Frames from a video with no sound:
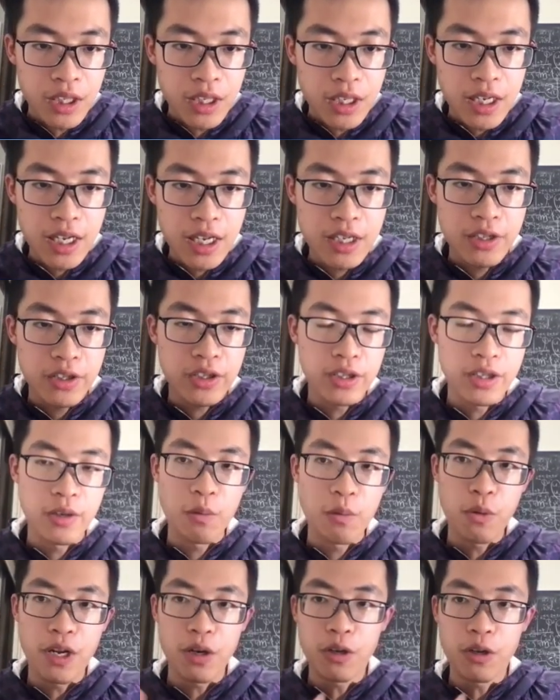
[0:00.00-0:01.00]
And
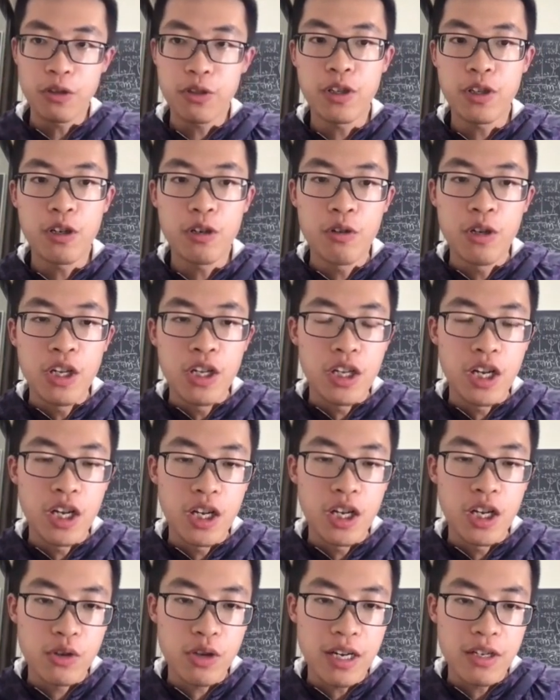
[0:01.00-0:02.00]
we also
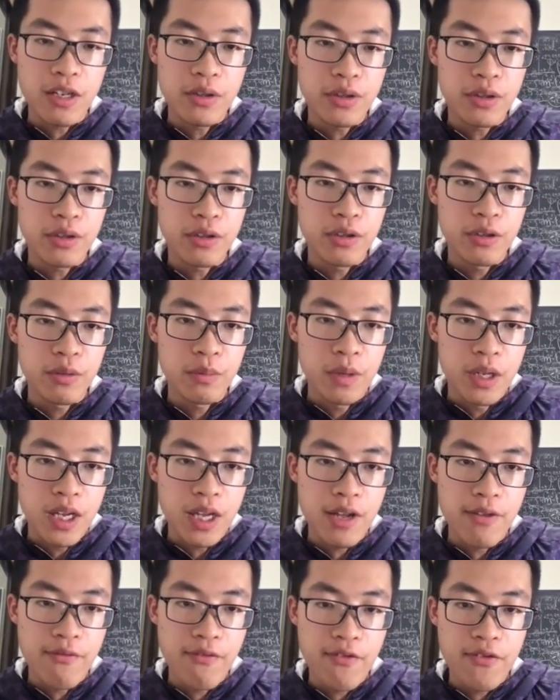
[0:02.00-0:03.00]
trying to
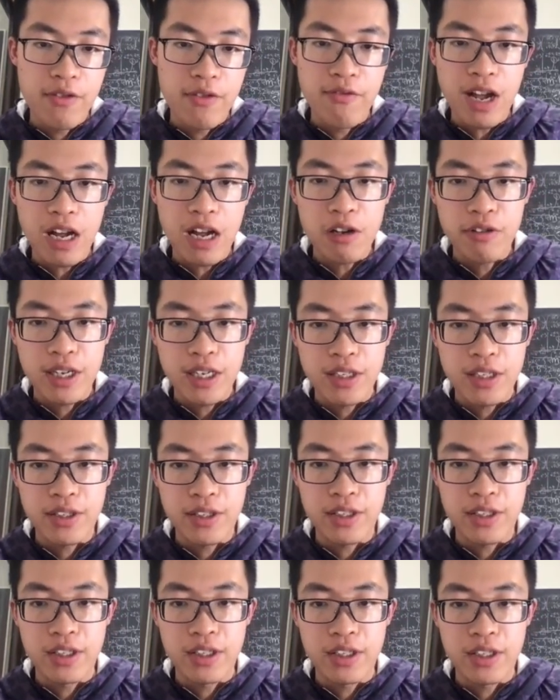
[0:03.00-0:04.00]
evaluate
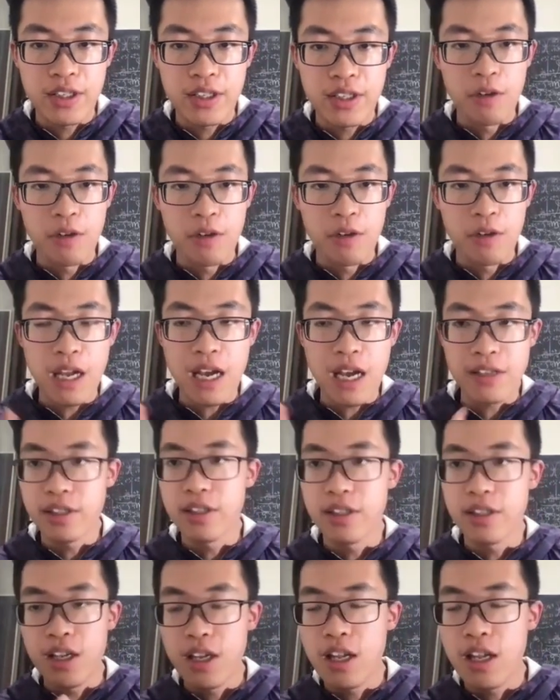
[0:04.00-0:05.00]
at
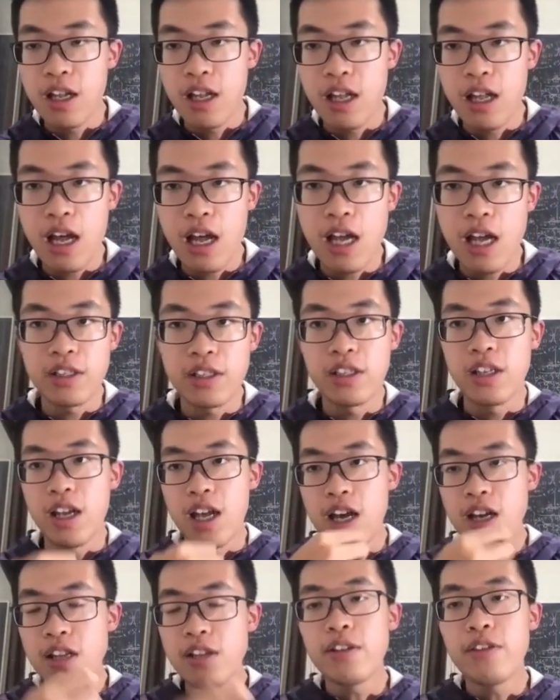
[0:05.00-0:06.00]
the
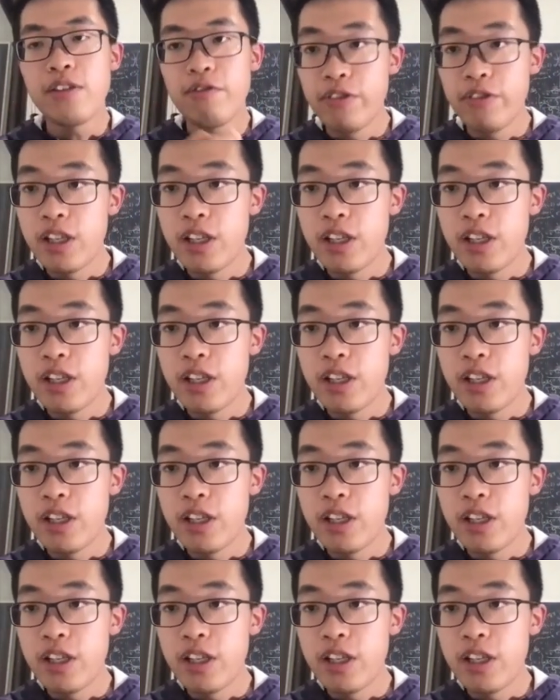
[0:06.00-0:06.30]
end of